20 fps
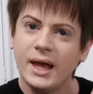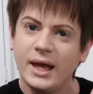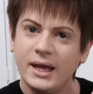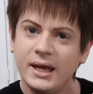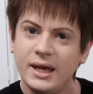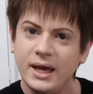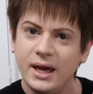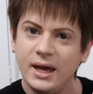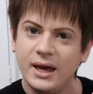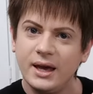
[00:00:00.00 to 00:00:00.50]

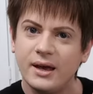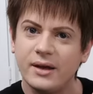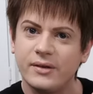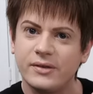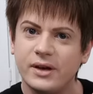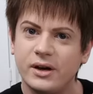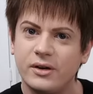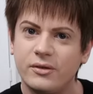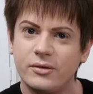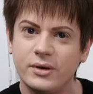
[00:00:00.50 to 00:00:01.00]
yes,
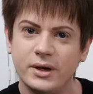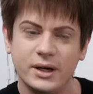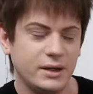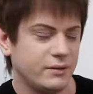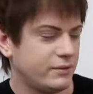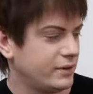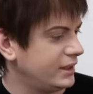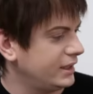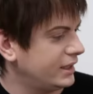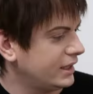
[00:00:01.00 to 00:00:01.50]
I really,
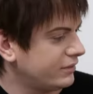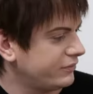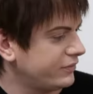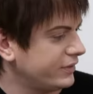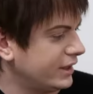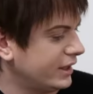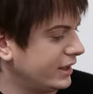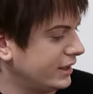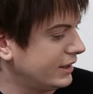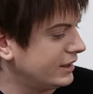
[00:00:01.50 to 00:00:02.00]
really love
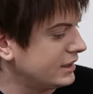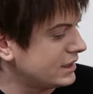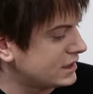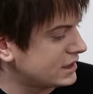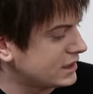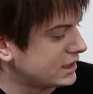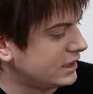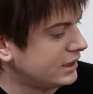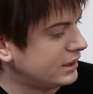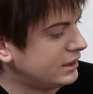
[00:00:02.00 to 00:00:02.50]

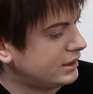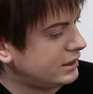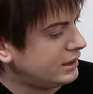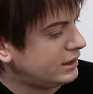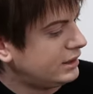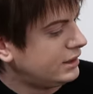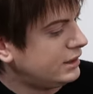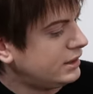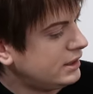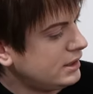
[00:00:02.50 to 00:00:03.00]
it.
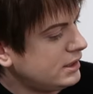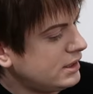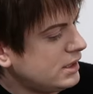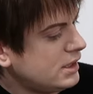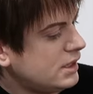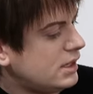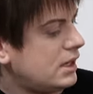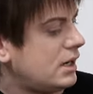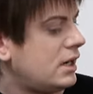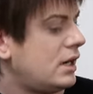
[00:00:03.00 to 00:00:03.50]

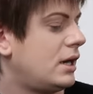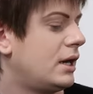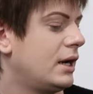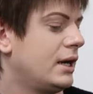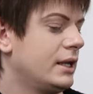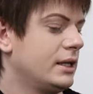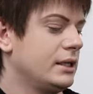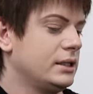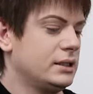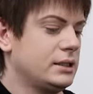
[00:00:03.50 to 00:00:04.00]

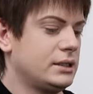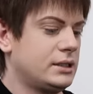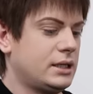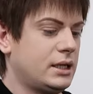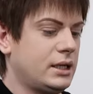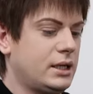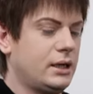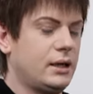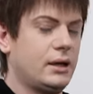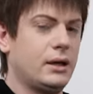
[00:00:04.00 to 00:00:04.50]
And
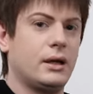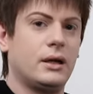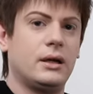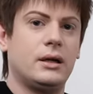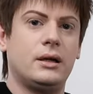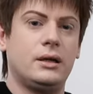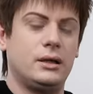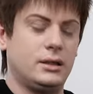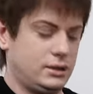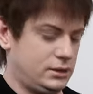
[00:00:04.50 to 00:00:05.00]

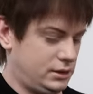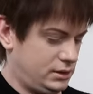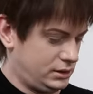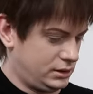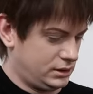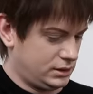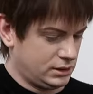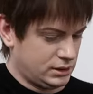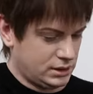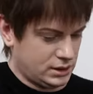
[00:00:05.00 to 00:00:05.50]

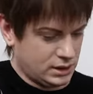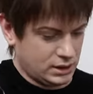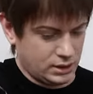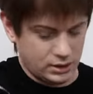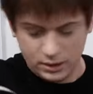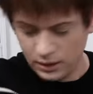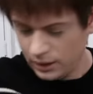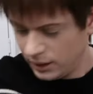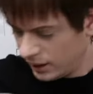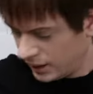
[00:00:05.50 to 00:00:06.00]

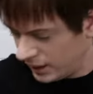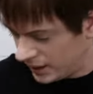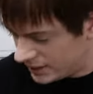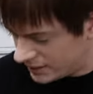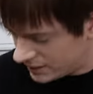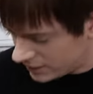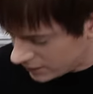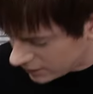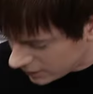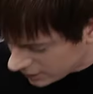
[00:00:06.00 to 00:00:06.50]
yeah,
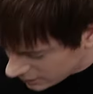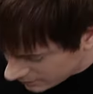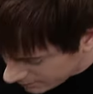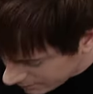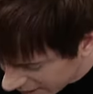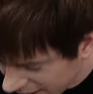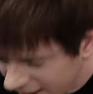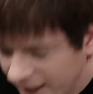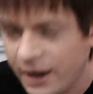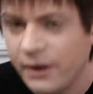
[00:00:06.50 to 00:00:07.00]
so I'll
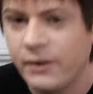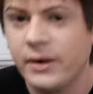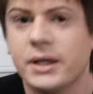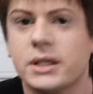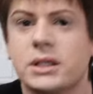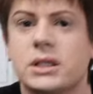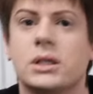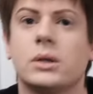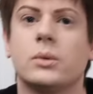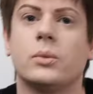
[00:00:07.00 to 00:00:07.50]
compare
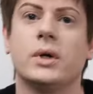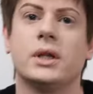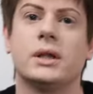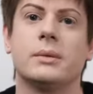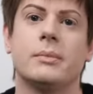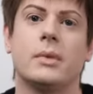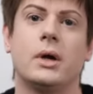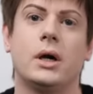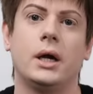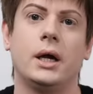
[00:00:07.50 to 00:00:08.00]
it with
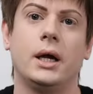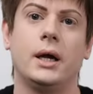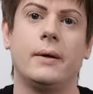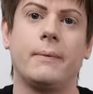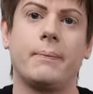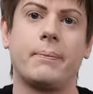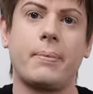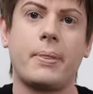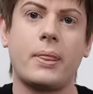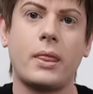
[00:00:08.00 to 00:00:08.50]
my